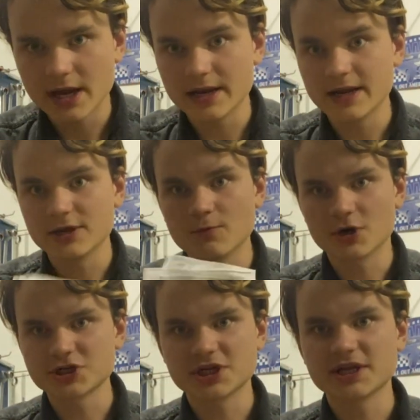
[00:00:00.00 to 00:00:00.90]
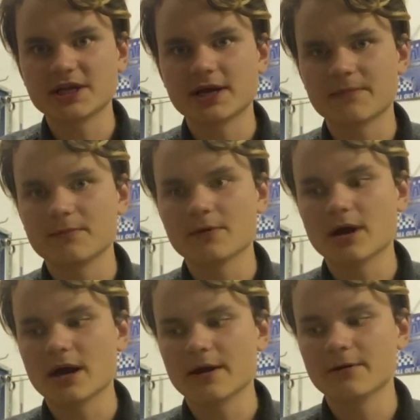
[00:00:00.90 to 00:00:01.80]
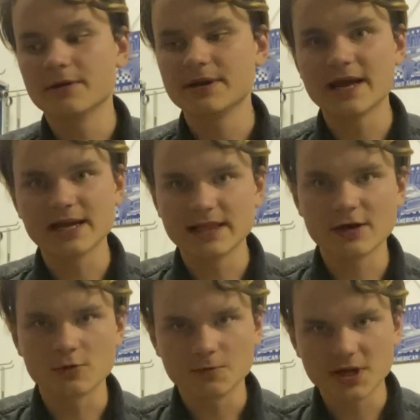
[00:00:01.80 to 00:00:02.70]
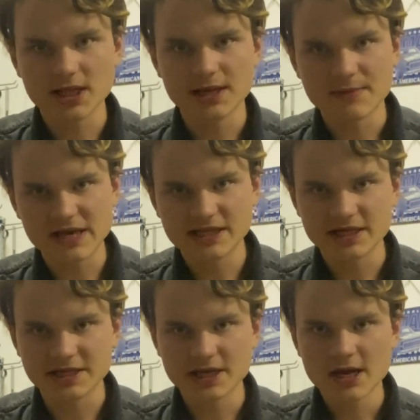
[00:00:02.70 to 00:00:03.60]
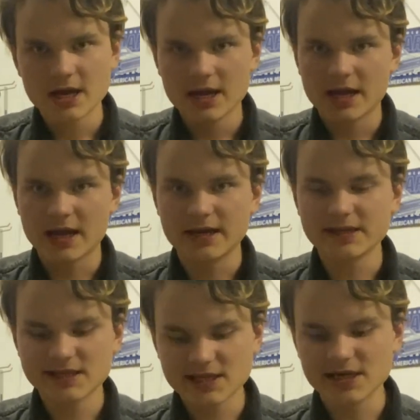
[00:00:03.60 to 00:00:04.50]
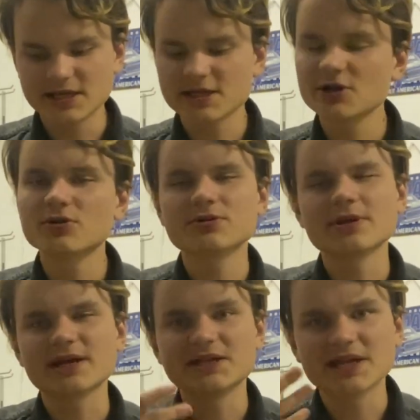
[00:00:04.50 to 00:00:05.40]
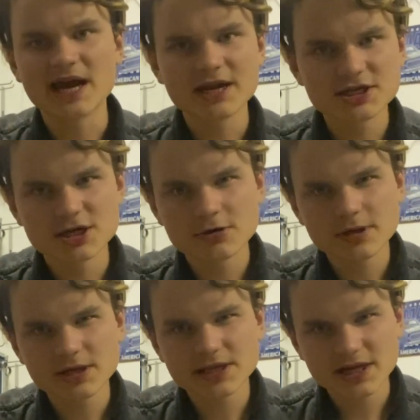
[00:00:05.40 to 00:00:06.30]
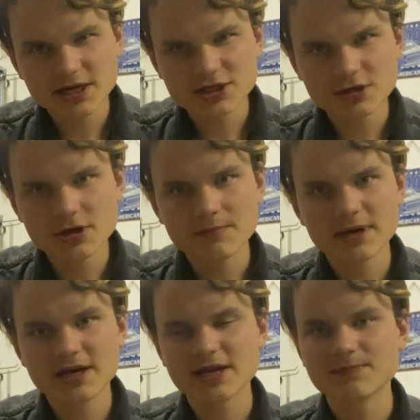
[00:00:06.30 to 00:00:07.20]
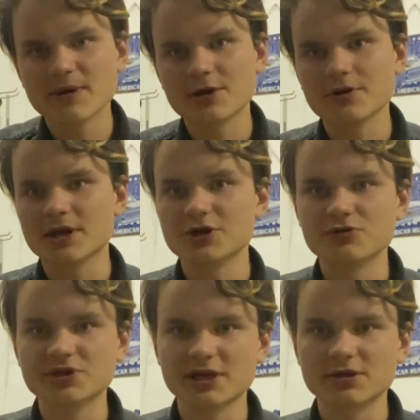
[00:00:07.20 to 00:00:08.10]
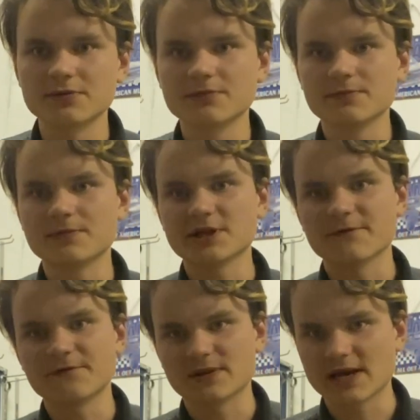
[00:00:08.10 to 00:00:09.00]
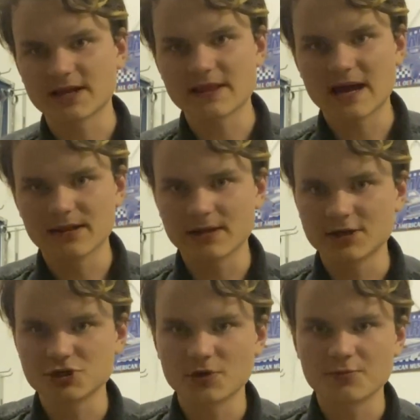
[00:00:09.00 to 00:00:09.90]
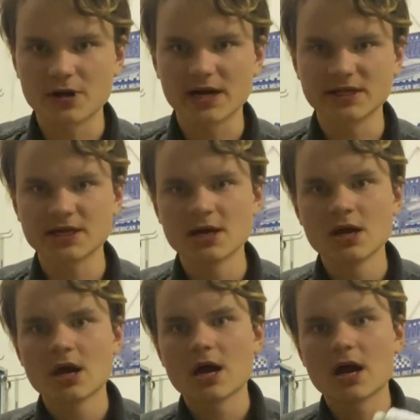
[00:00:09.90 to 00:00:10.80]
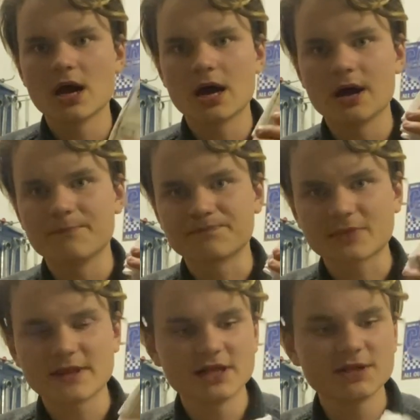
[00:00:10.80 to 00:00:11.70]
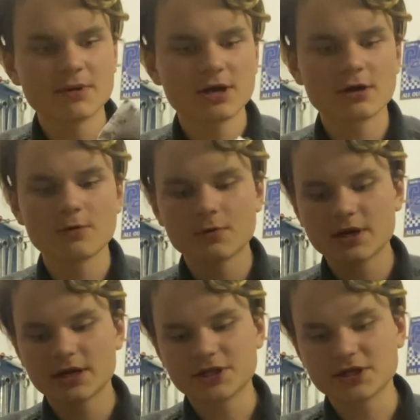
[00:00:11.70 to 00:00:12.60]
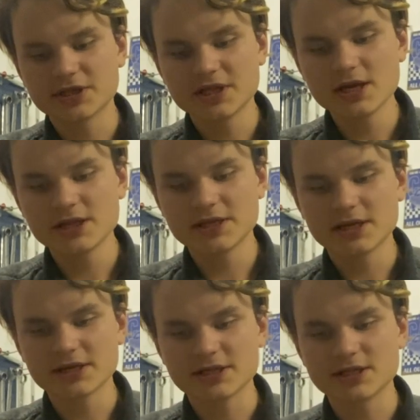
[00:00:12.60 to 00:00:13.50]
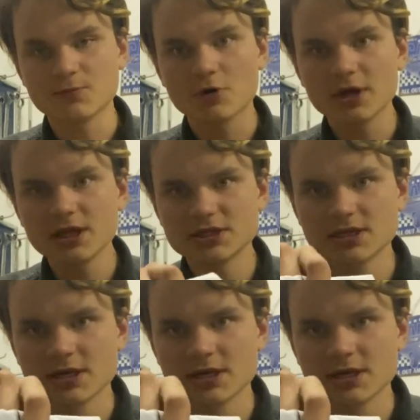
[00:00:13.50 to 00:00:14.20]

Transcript: and then you wash this at a daily or weekly basis, and it stays. It's not like sanitary, but it is better than using something like that, like shop rags. And this is my current one. As you can see, seeing as it's white,